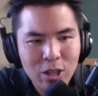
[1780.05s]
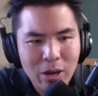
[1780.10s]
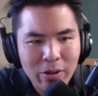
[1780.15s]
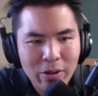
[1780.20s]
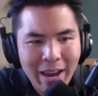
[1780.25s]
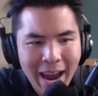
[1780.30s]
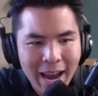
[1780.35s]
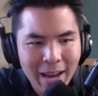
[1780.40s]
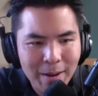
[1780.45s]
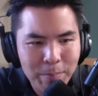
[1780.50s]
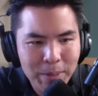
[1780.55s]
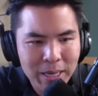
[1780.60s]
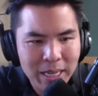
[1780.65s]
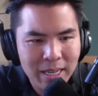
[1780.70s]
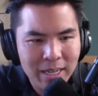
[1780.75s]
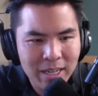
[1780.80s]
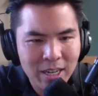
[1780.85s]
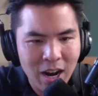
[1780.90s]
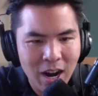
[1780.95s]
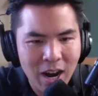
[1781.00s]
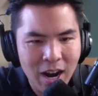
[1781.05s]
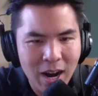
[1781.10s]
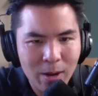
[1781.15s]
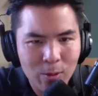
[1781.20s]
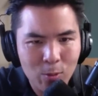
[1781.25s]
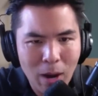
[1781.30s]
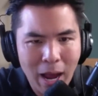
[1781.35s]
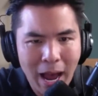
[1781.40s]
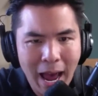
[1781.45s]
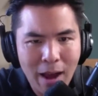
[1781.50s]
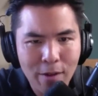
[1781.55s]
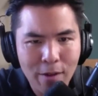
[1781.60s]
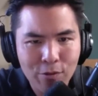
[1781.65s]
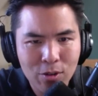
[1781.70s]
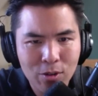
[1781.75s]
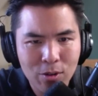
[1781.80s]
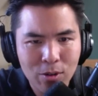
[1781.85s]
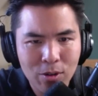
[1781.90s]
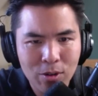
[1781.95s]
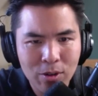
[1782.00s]
there can be a God
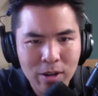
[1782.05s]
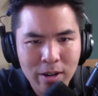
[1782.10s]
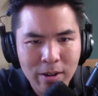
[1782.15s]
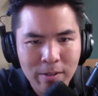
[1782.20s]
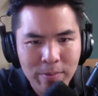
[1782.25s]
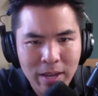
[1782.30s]
after